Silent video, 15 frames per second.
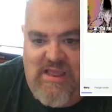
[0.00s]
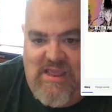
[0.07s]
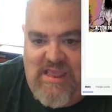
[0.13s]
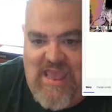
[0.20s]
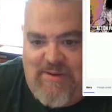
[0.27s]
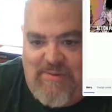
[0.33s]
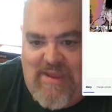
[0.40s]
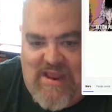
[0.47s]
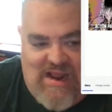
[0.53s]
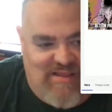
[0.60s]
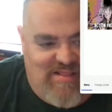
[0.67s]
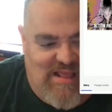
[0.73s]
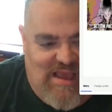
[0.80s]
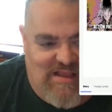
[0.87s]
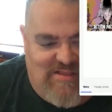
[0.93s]
Yeah, man,
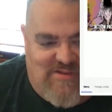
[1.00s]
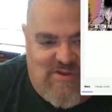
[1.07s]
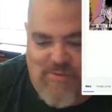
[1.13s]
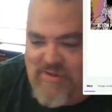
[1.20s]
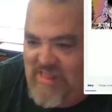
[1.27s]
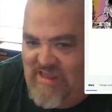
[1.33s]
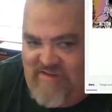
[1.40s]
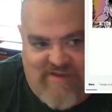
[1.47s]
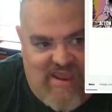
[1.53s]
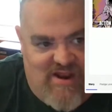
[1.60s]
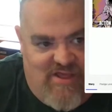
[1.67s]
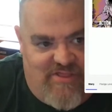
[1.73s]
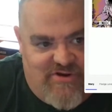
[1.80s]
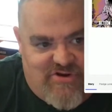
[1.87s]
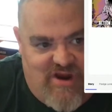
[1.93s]
I super love
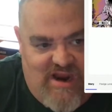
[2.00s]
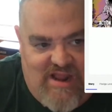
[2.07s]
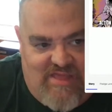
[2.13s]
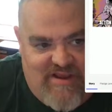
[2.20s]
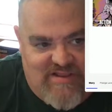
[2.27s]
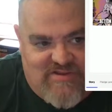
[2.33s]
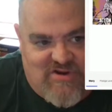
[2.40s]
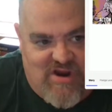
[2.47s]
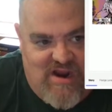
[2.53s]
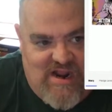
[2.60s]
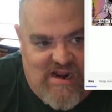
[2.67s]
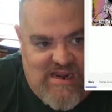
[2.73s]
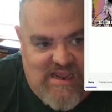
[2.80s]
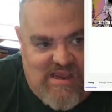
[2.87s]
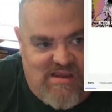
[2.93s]
getting on the train. I think it's a great
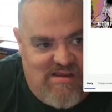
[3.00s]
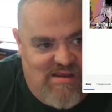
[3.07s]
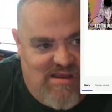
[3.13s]
idea.